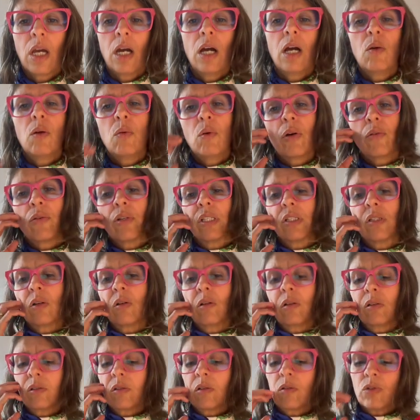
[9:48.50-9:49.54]
Our
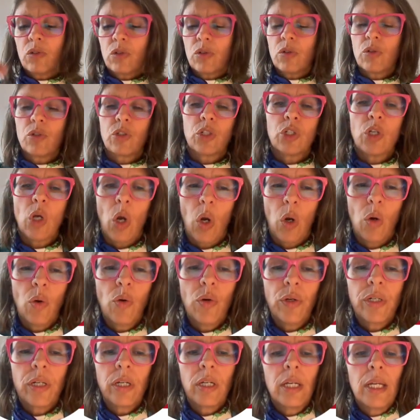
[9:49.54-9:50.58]
results also
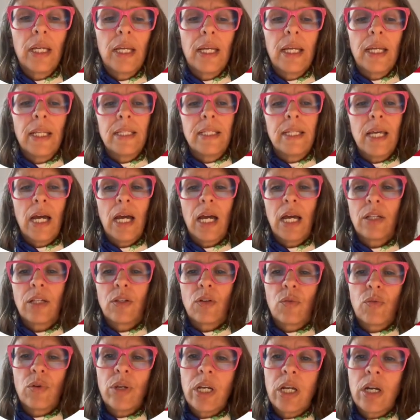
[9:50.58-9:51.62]
showed that
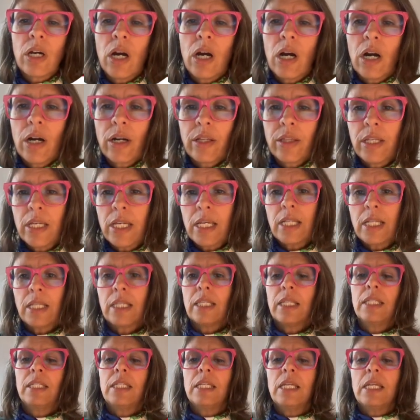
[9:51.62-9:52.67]
regarding
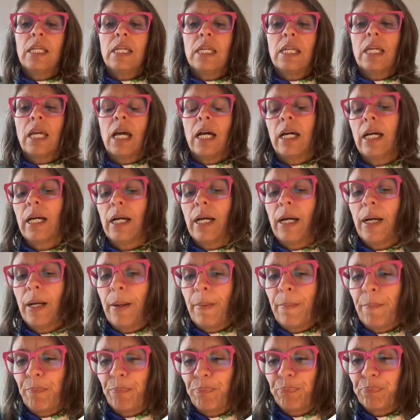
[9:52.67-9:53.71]
the
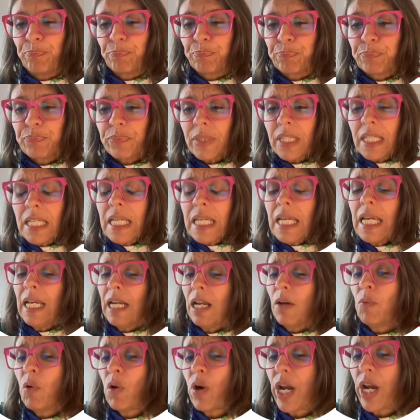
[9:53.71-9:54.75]

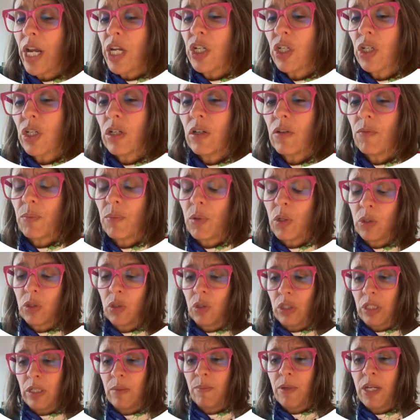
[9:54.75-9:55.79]
elaboration of
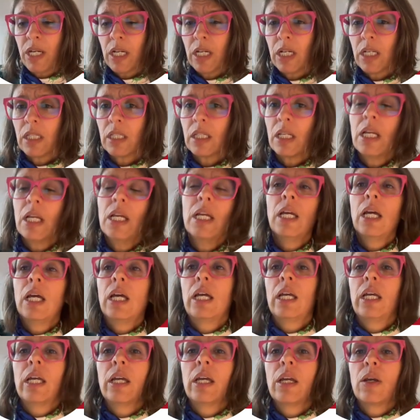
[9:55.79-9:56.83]
prototypical
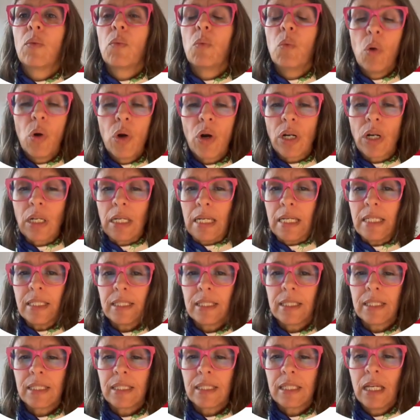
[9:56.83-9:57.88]
word
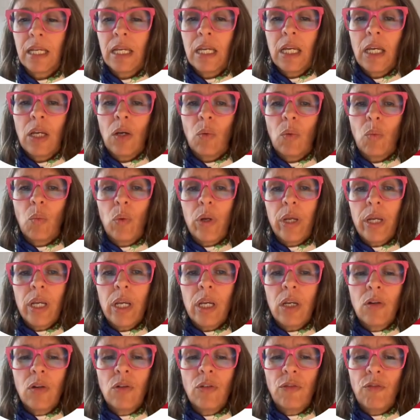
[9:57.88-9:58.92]
lists, we
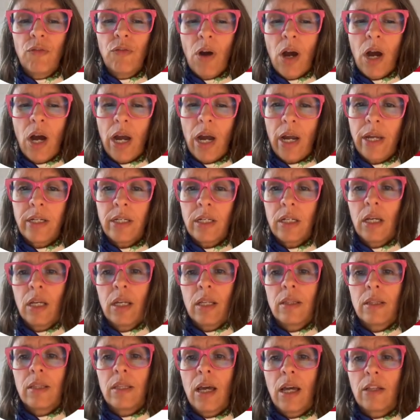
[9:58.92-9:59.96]
could find
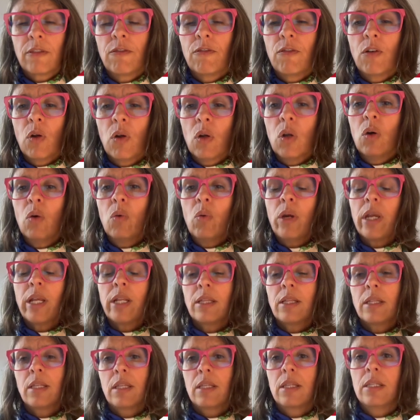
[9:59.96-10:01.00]
that
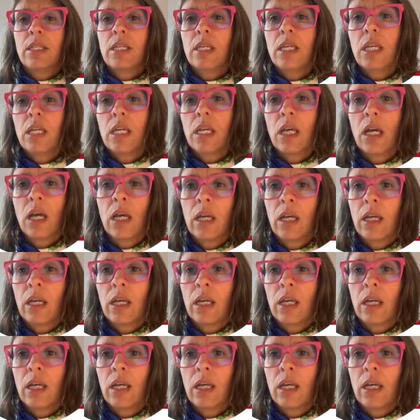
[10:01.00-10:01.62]
following the